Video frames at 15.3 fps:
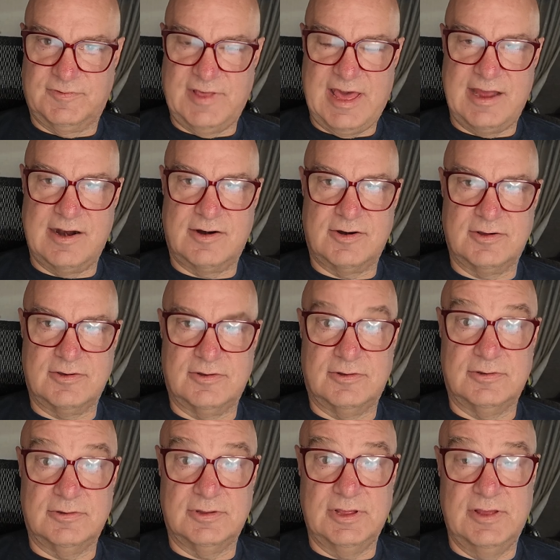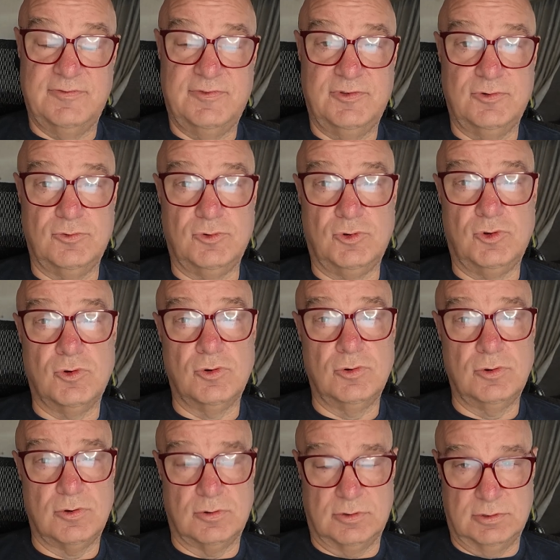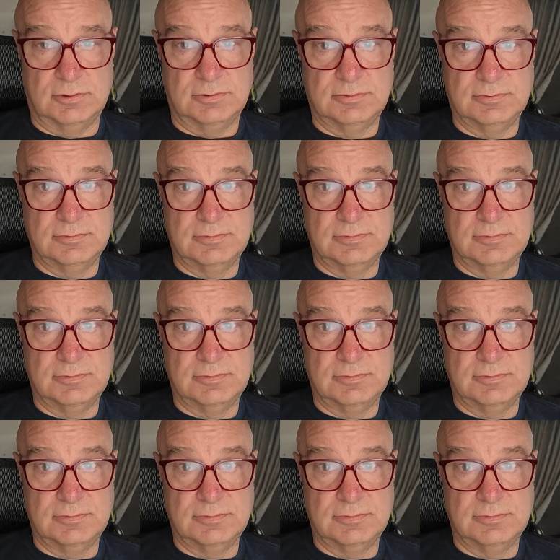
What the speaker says: of that article, if you Google